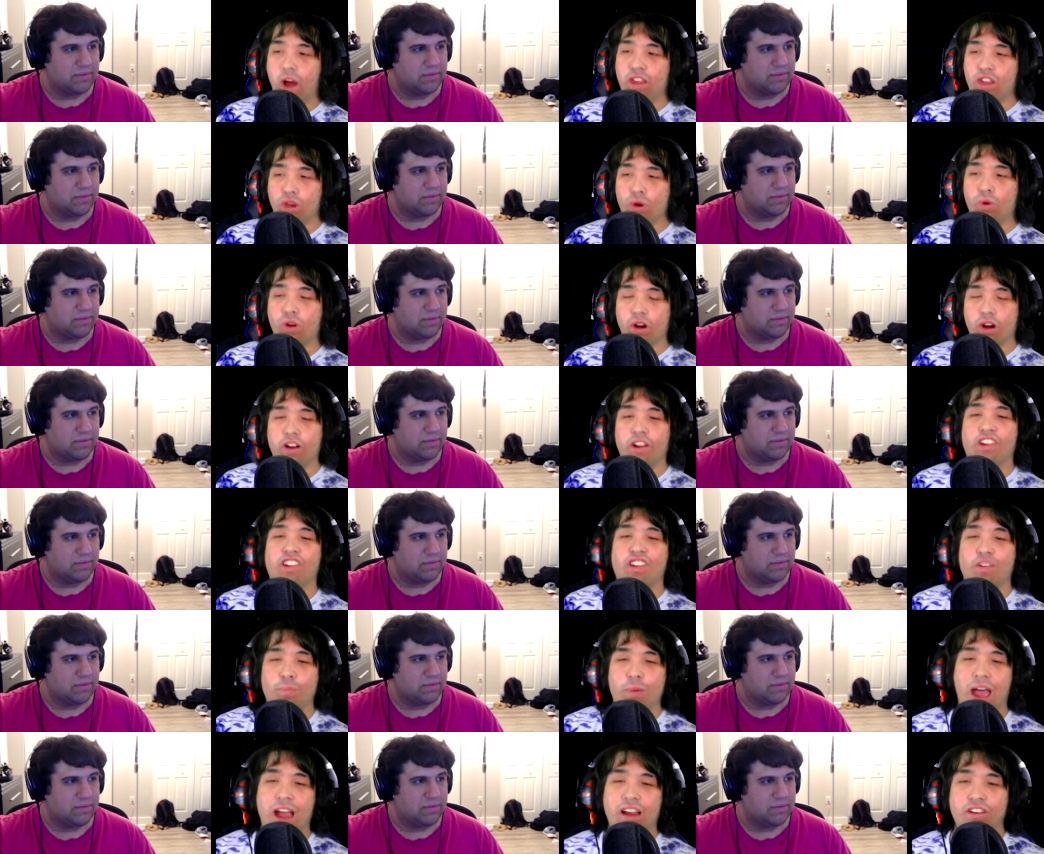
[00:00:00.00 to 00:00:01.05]
Speaker 1: you could
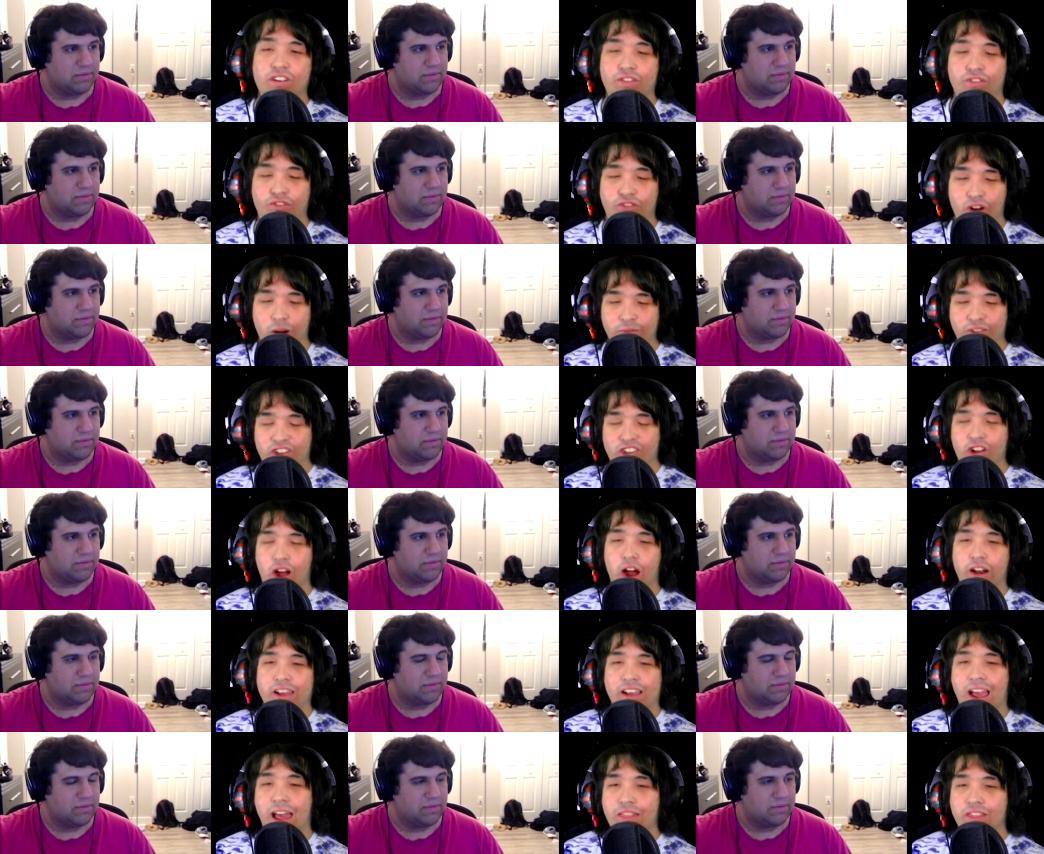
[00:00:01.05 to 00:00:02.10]
expect from Sonic
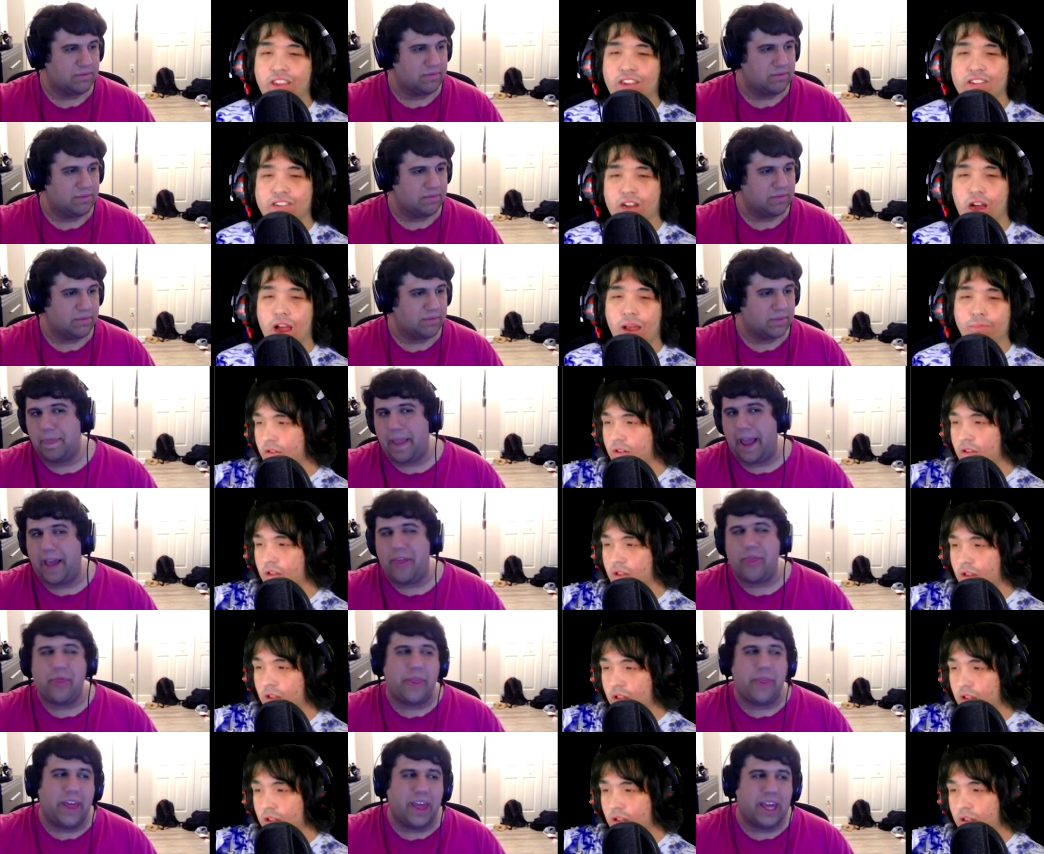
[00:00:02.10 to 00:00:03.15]
at this time.
Speaker 2: I
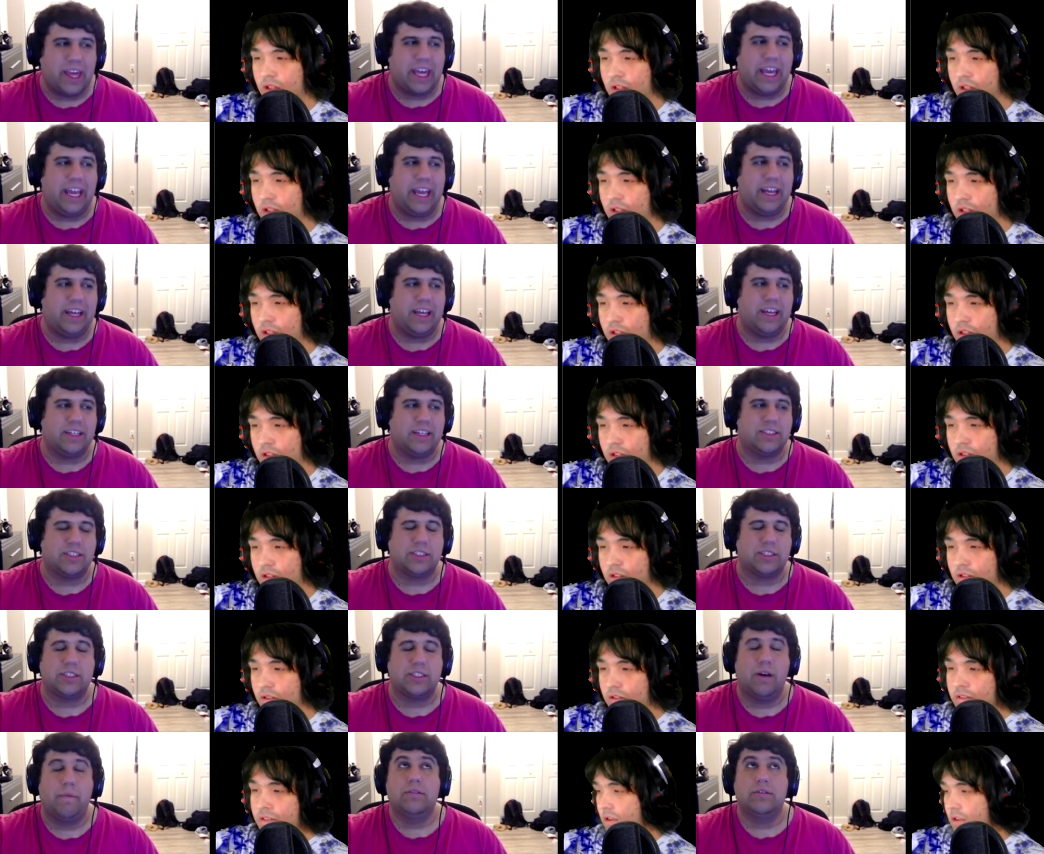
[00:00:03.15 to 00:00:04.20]
think it
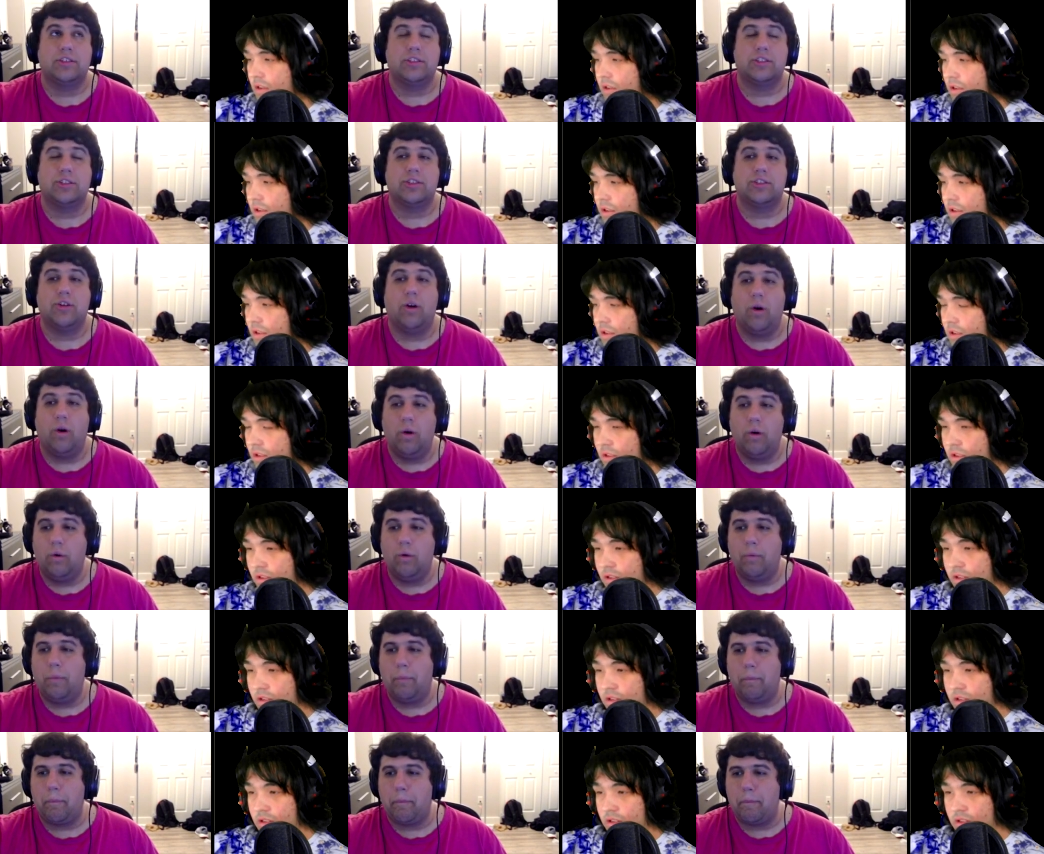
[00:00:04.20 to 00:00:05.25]
is
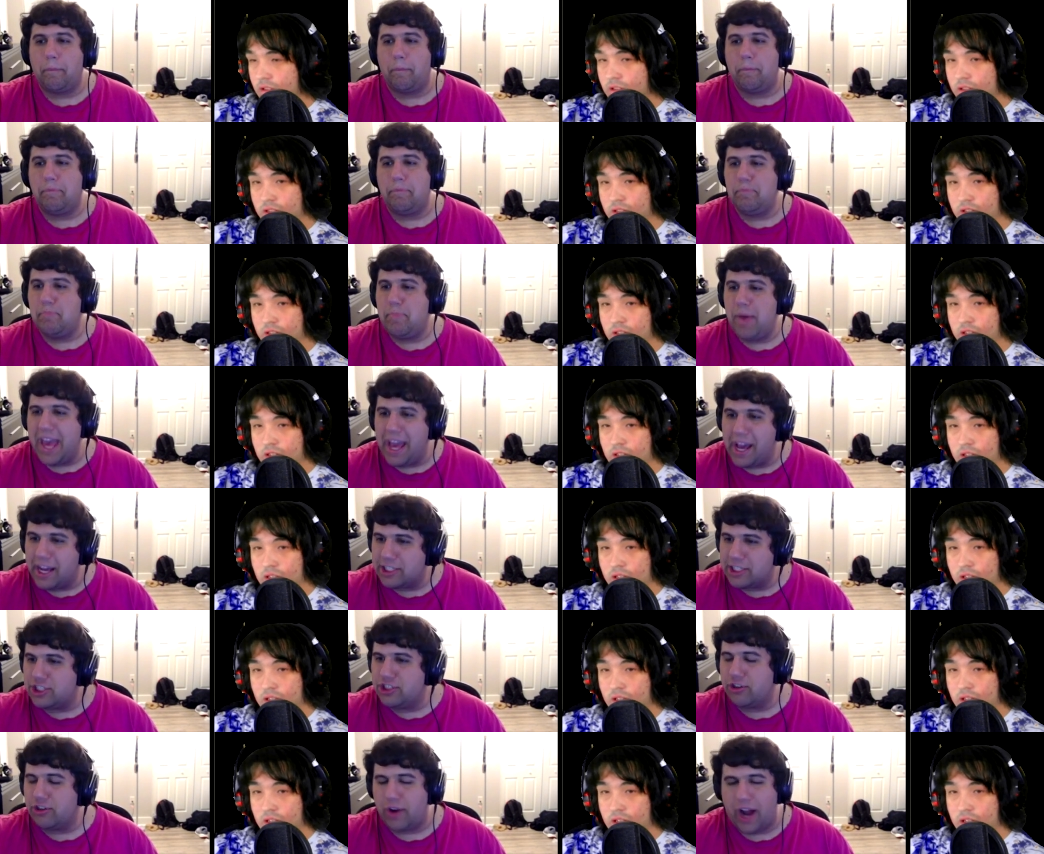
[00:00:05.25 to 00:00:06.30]
so
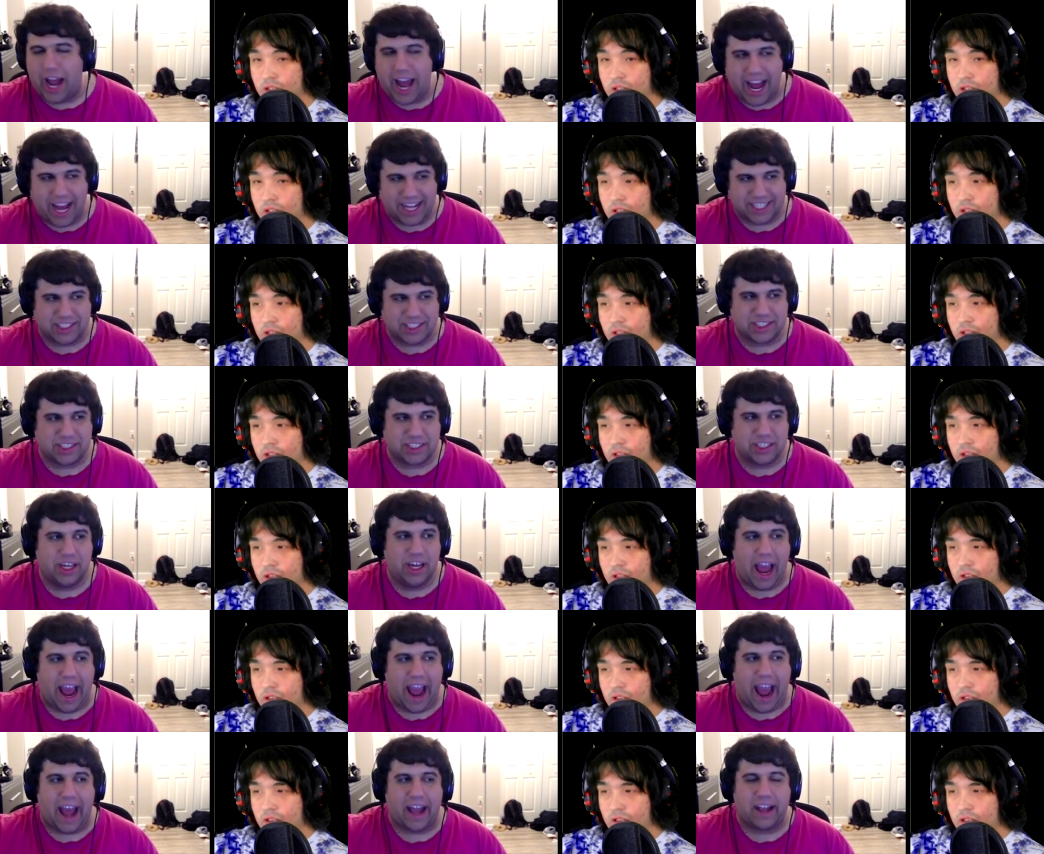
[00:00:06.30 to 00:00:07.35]
picturesque
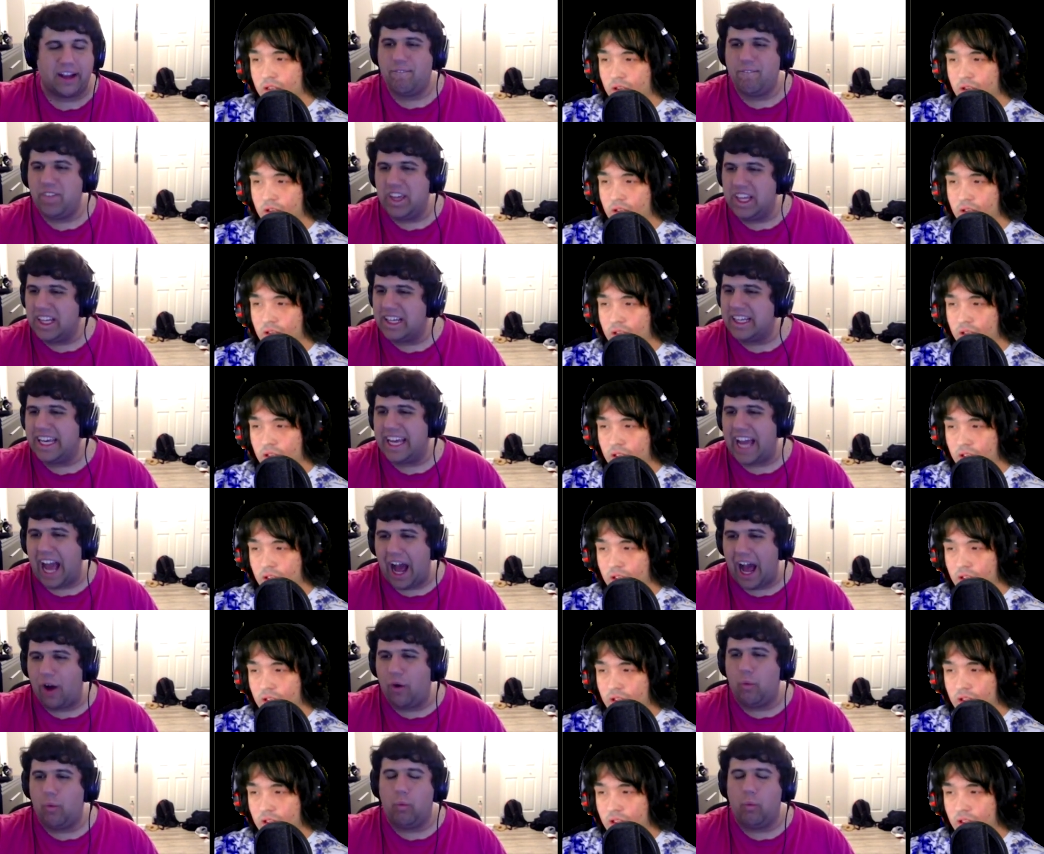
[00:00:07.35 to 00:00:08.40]
at feeling out